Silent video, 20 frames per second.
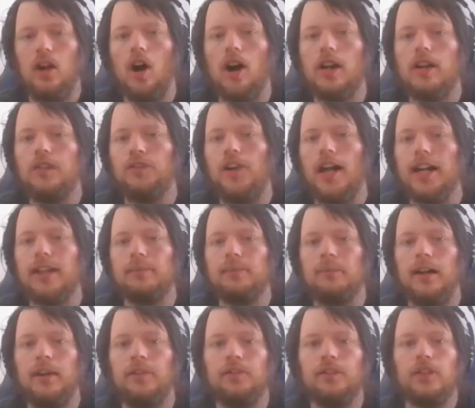effect
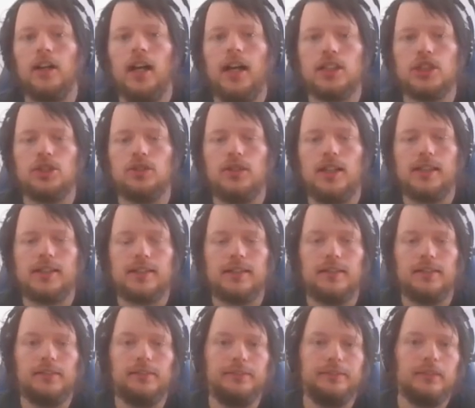of
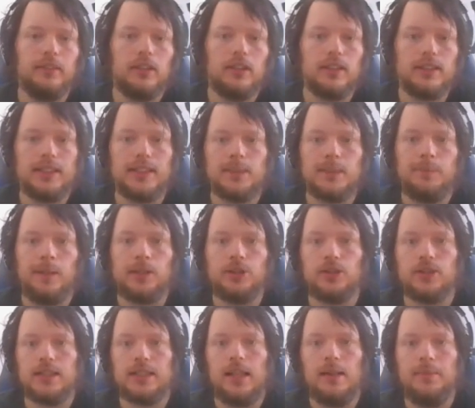Construct, because it's special
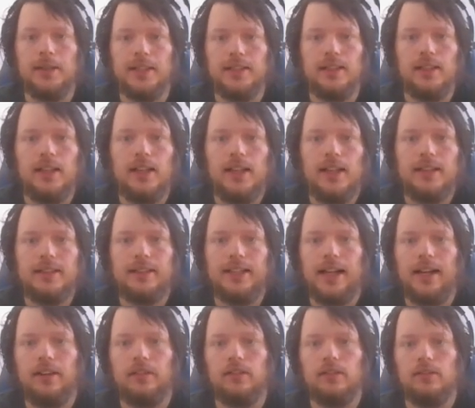summon.
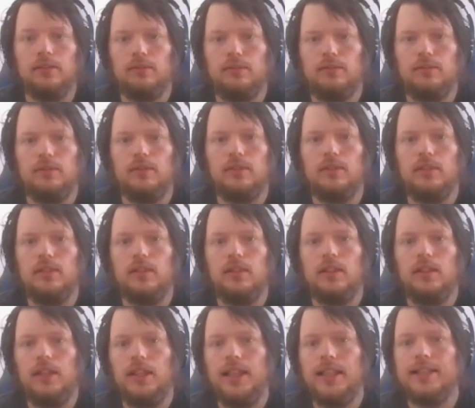Now,
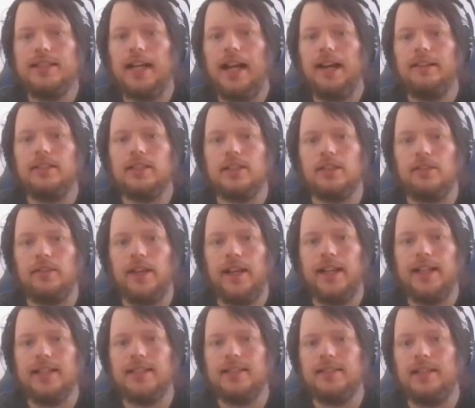he Tyrant to
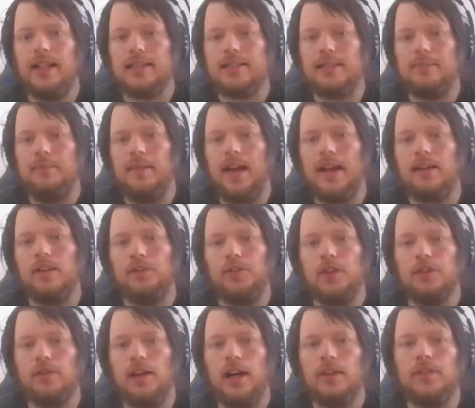raids. It doesn't matter if
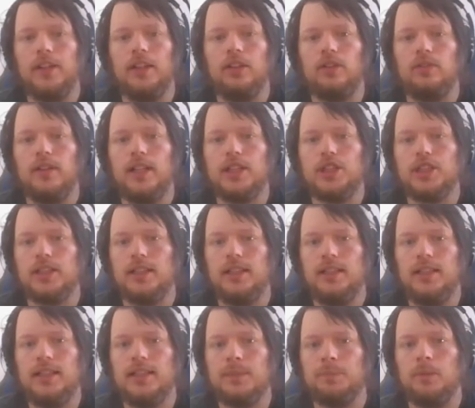he Ravaged crashes
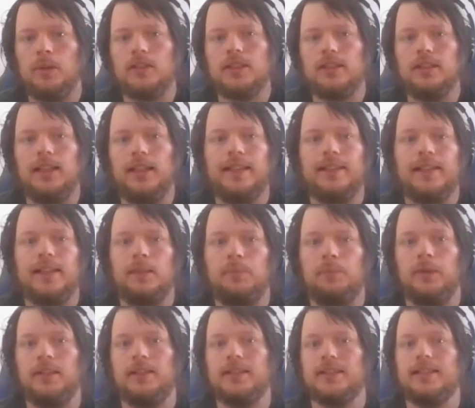into this. Personally, I think he
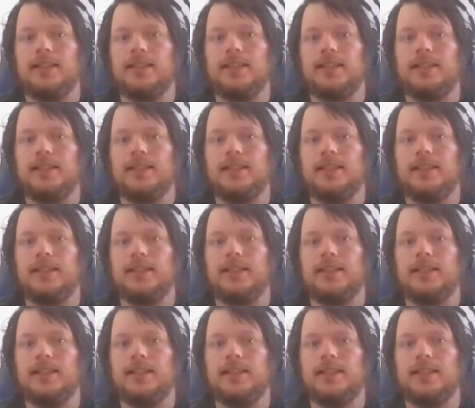played this